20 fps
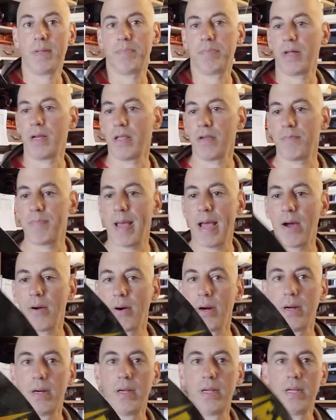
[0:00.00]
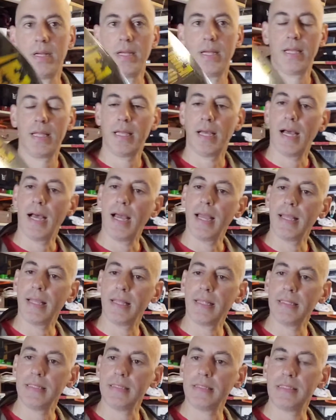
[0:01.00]
Plenty of power.
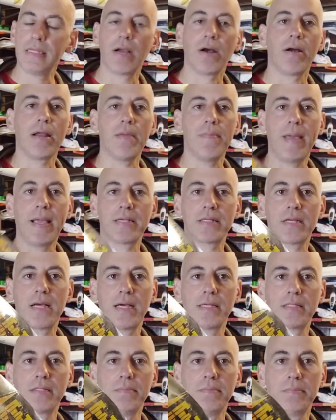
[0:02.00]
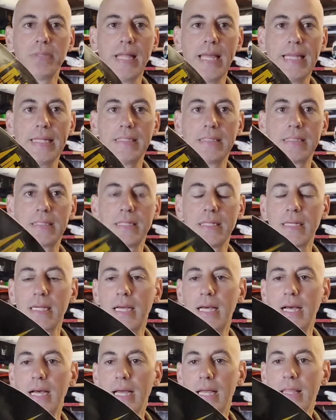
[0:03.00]
ZRE makes custom blades.
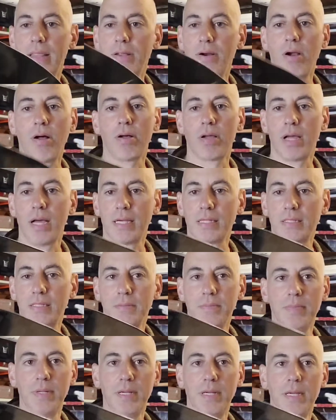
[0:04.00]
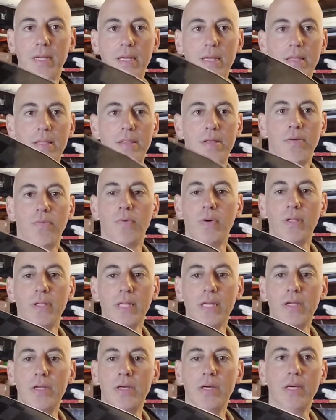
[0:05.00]
They're all custom. They're
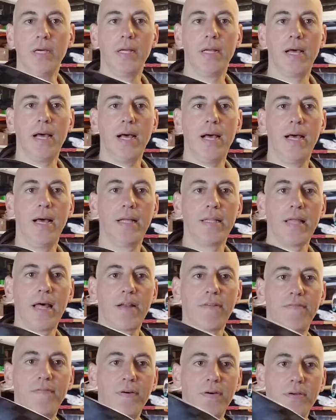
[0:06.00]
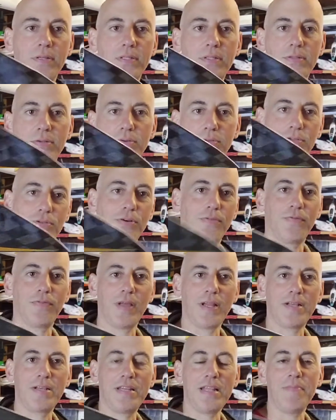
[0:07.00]
really good. A lot of folks who are sort of
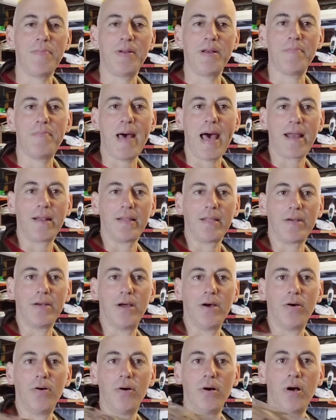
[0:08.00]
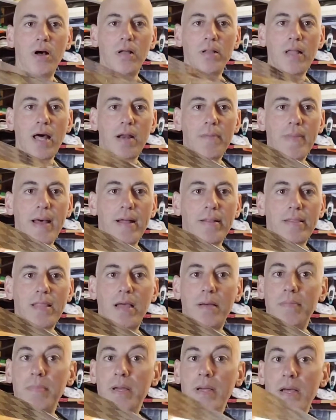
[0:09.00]
like deep into paddling know a lot about
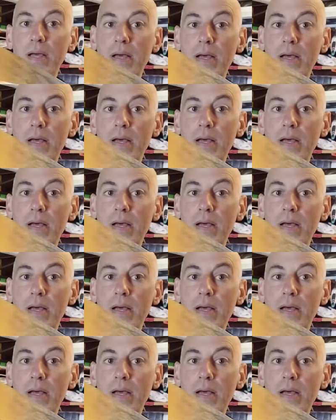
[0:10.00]
them.